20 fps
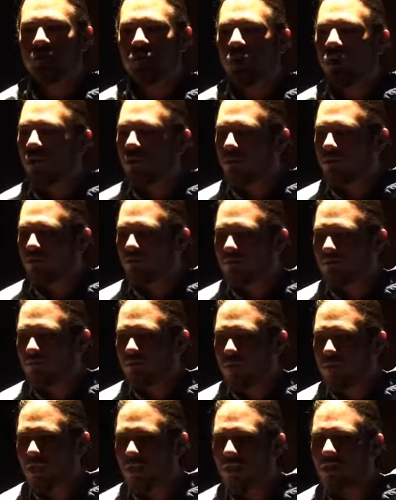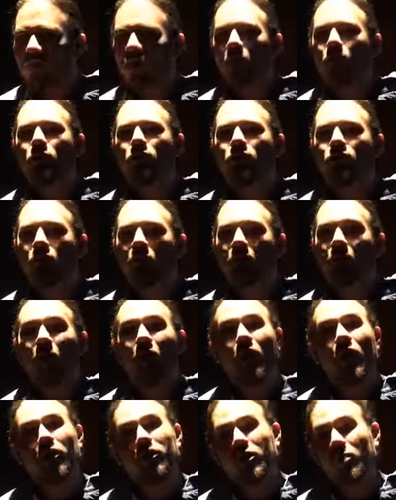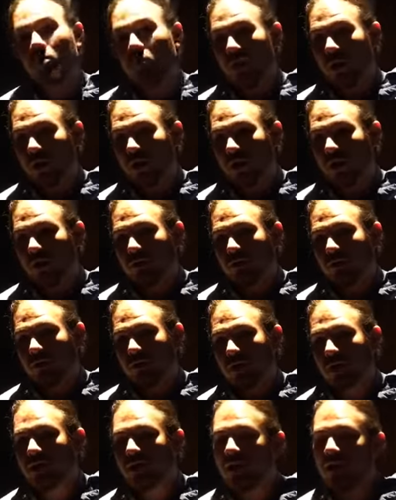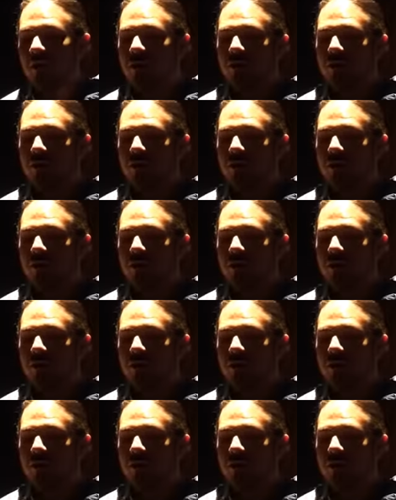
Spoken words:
don't take the fibers from the bark. They take the